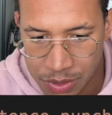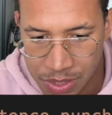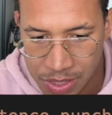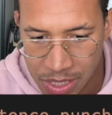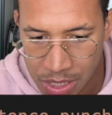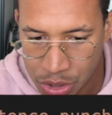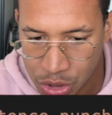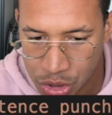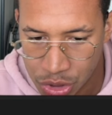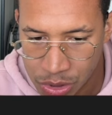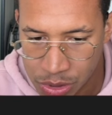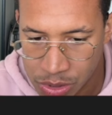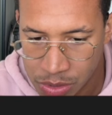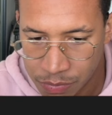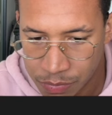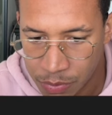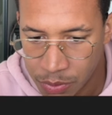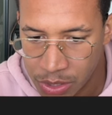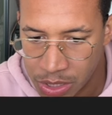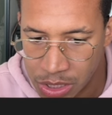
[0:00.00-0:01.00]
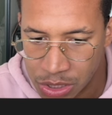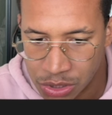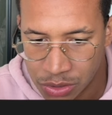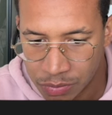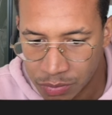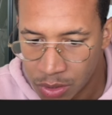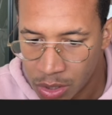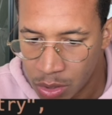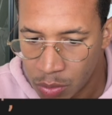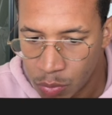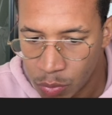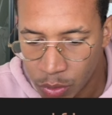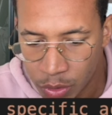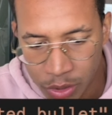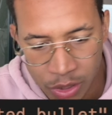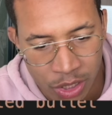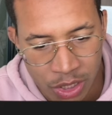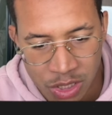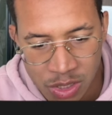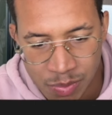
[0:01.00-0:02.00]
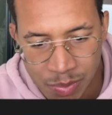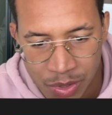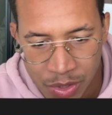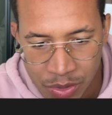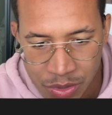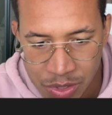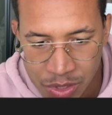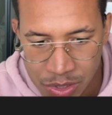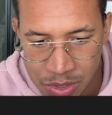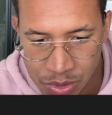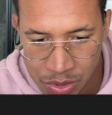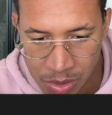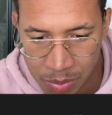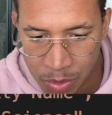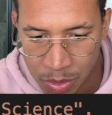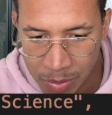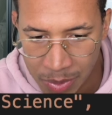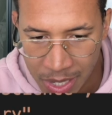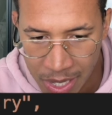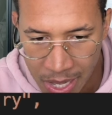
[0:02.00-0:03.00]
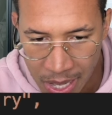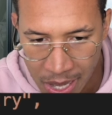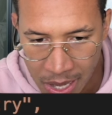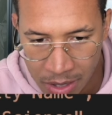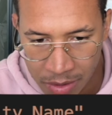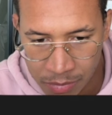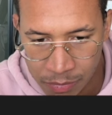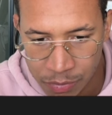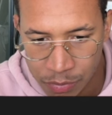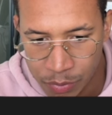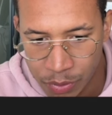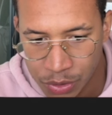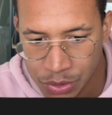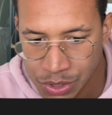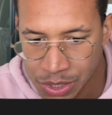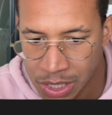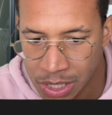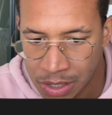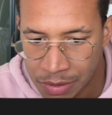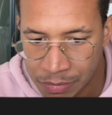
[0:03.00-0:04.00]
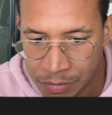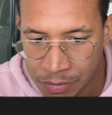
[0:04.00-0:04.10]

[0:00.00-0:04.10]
sections for each of the work experiences someone might have. We also have